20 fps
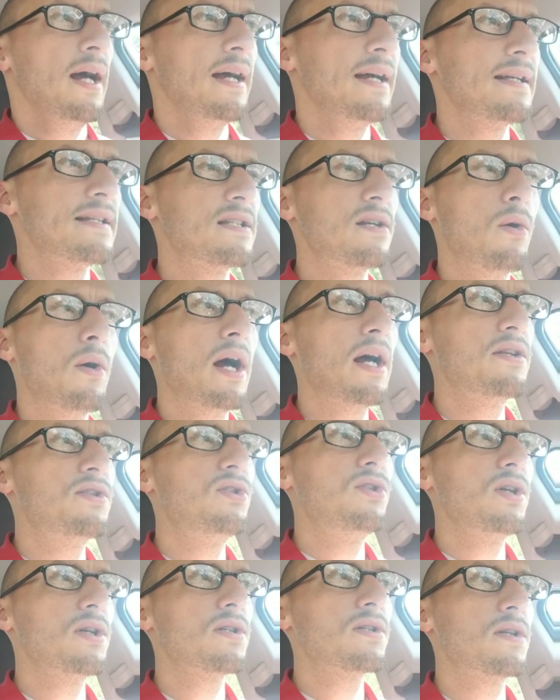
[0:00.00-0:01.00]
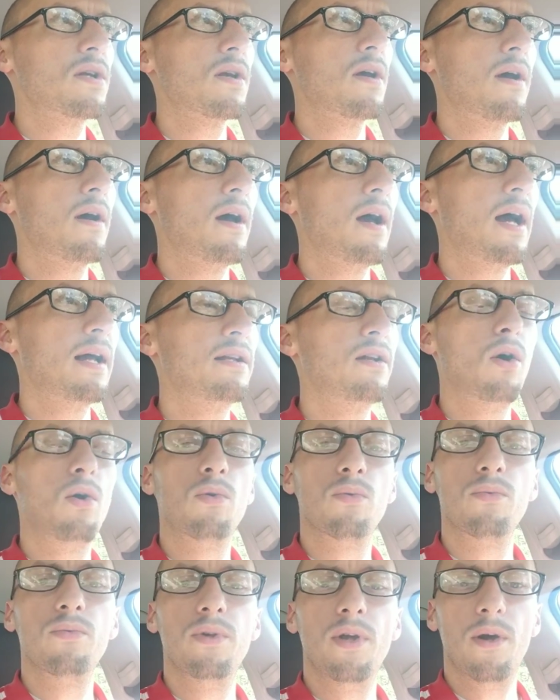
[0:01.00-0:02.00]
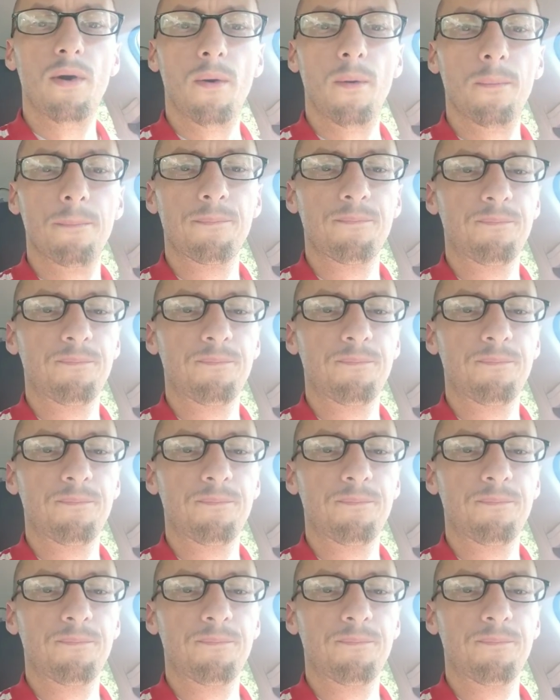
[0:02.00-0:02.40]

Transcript: So I just I don't know